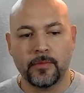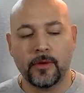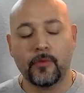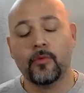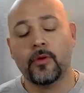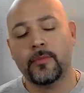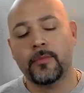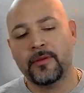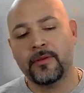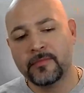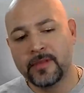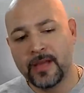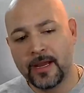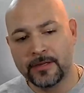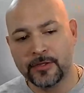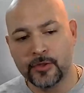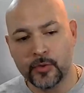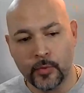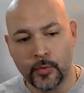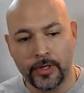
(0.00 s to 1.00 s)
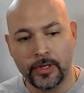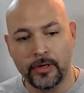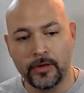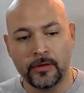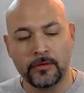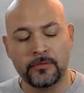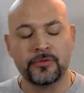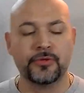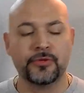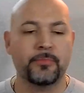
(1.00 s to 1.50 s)
my dad is
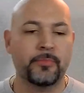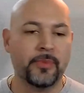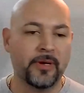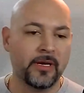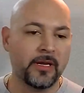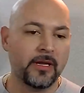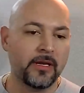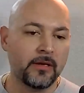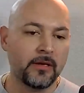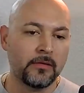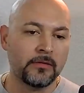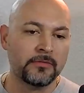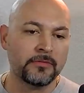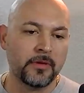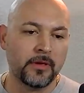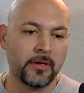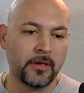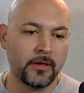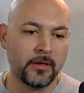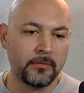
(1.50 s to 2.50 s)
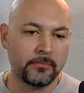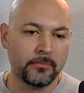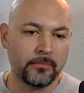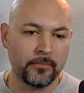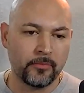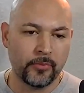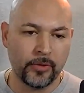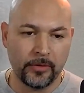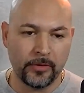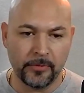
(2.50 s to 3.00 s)
Swedish, but he
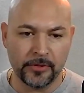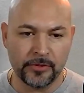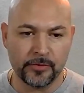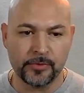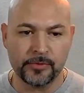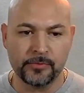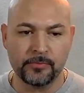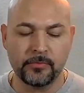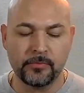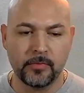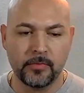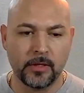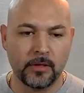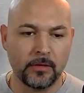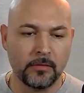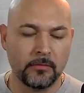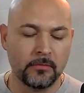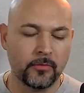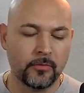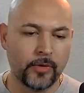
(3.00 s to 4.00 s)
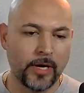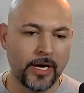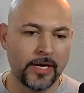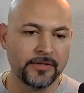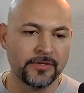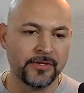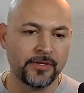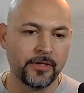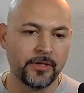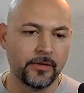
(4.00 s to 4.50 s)
pretty much was
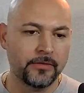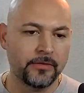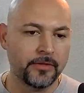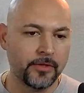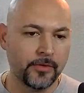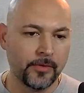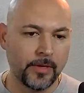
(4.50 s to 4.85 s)
raised here in the